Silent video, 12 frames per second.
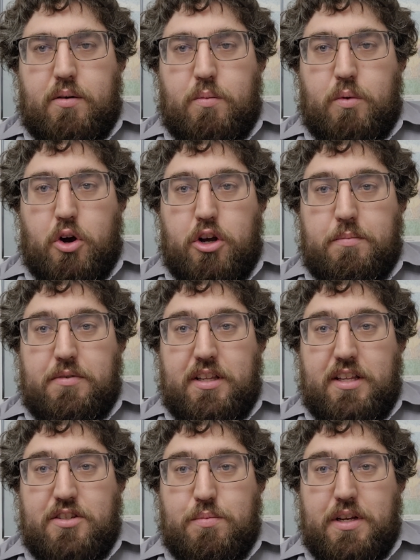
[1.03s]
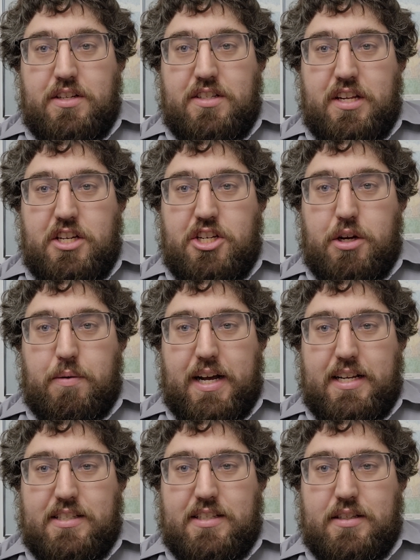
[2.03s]
Welcome to this week's
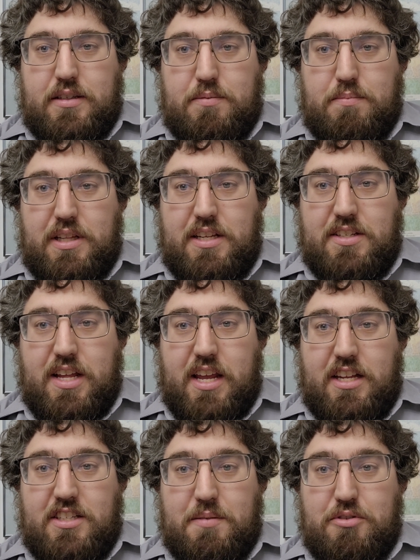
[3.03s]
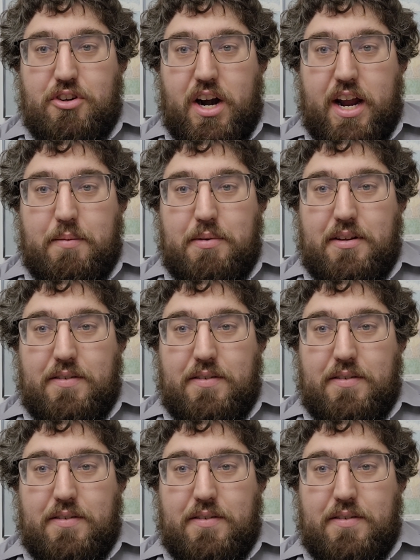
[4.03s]
TGOS. Please like and subscribe.